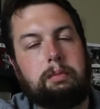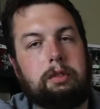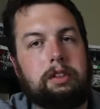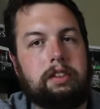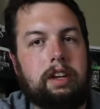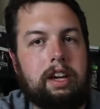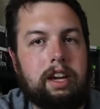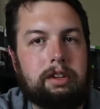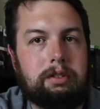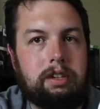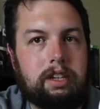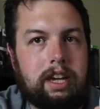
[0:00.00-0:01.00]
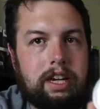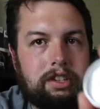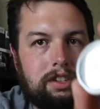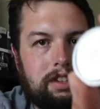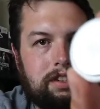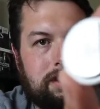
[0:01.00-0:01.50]
once I actually
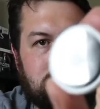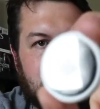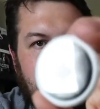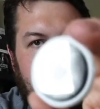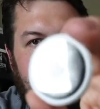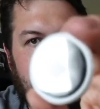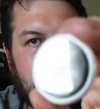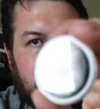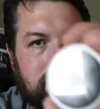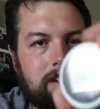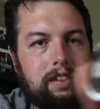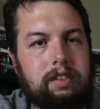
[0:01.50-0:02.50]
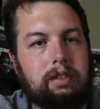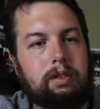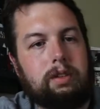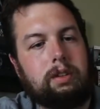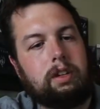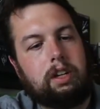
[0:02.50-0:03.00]
attach these to the keys that this
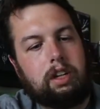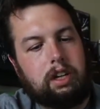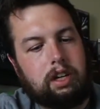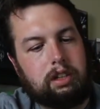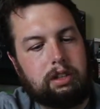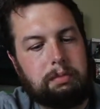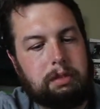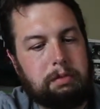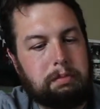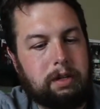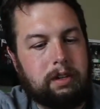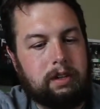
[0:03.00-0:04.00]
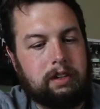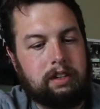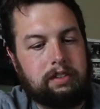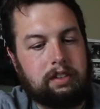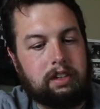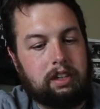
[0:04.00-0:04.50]
little aluminum part
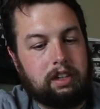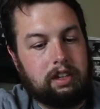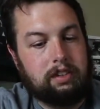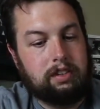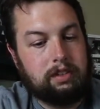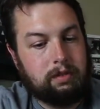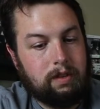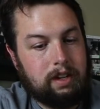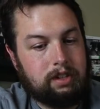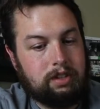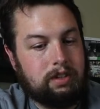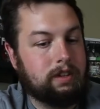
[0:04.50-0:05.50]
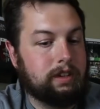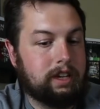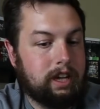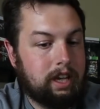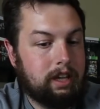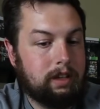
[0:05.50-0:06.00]
is gonna get scratched all to
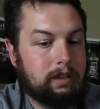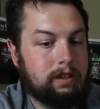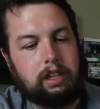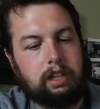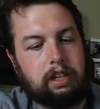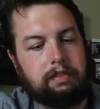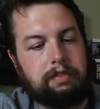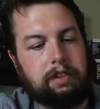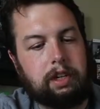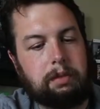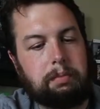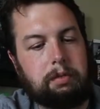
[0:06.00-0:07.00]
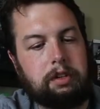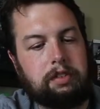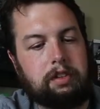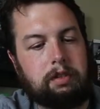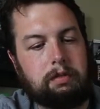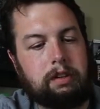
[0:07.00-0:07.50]
hell. Again, fingerprints
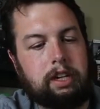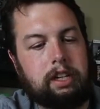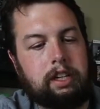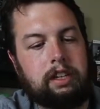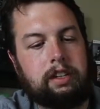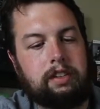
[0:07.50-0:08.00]
already.